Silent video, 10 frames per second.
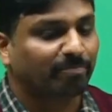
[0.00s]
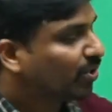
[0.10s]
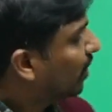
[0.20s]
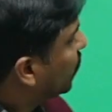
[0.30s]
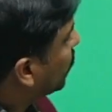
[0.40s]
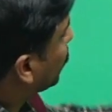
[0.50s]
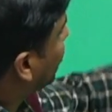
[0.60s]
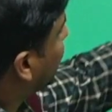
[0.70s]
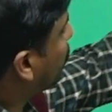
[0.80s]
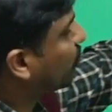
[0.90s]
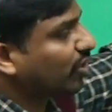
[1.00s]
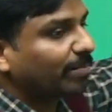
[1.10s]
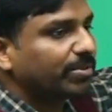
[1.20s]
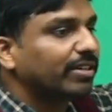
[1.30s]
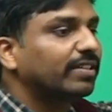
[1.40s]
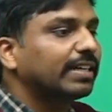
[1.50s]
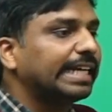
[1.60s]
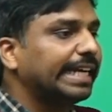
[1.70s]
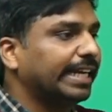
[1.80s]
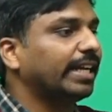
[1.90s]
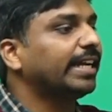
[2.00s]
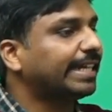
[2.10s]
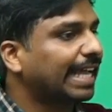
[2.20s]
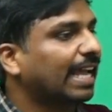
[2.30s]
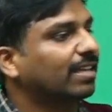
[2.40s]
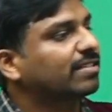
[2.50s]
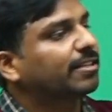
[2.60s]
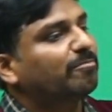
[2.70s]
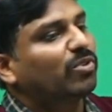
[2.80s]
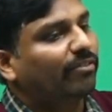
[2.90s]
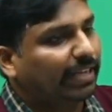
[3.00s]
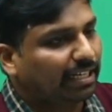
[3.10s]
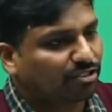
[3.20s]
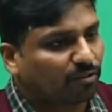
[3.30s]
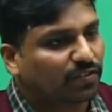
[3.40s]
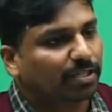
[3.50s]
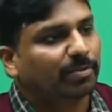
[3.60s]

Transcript: So this chapter, it has various concepts,